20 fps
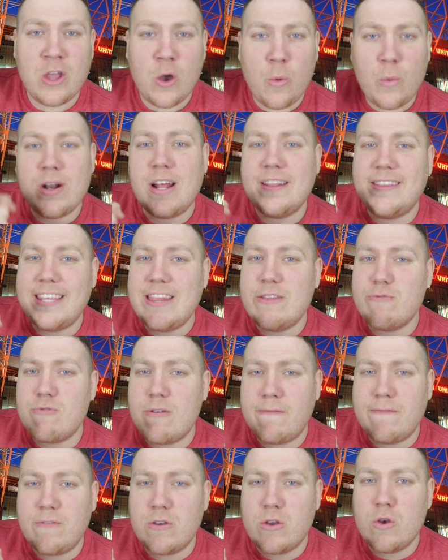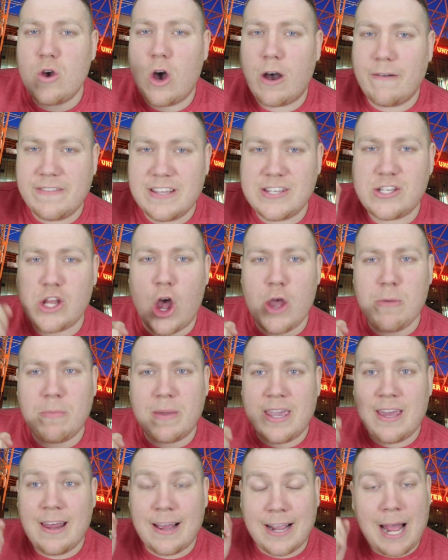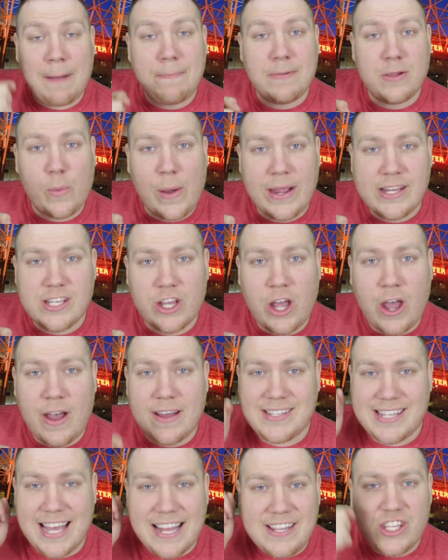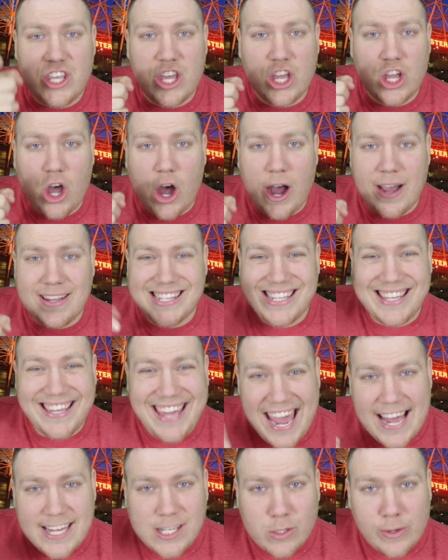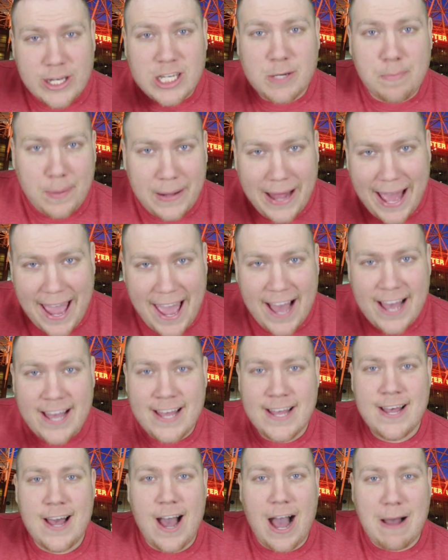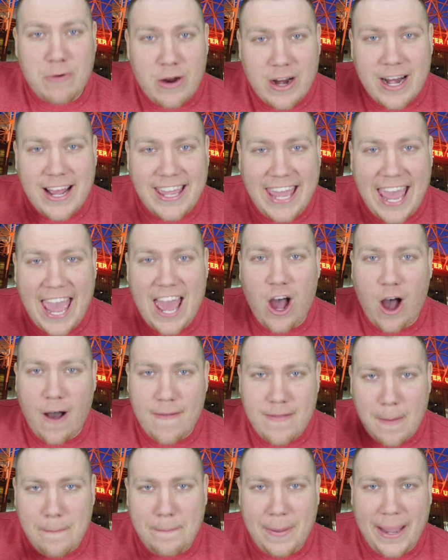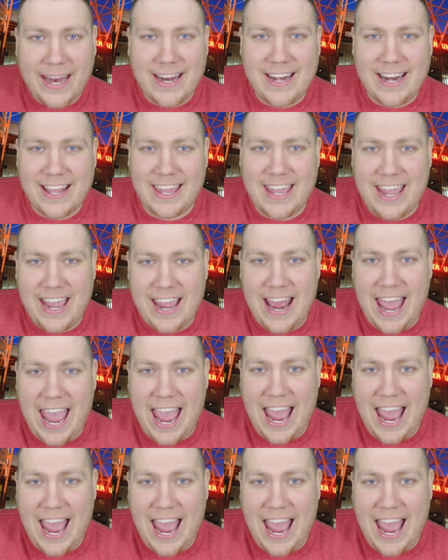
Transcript: when I did the review of this home kit a couple of weeks ago, I said to you guys, guess which player I'm gonna get on the back of the kit.